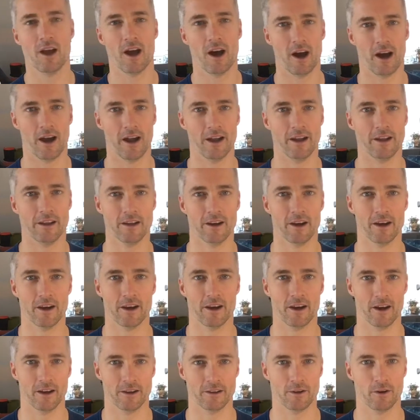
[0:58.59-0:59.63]

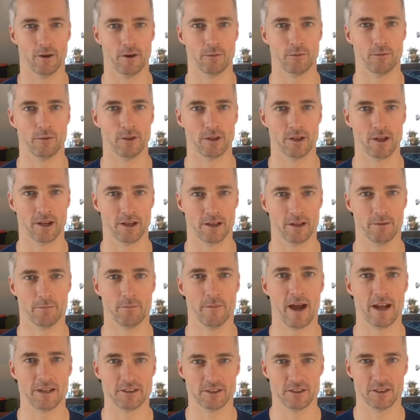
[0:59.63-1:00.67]
I can
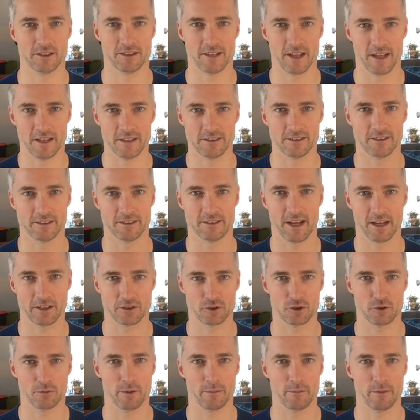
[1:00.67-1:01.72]
imagine the taste, the
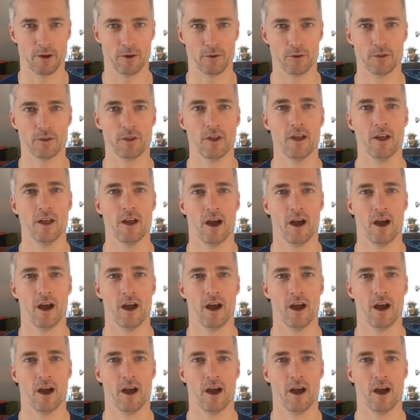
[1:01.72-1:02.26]
texture of my mouth.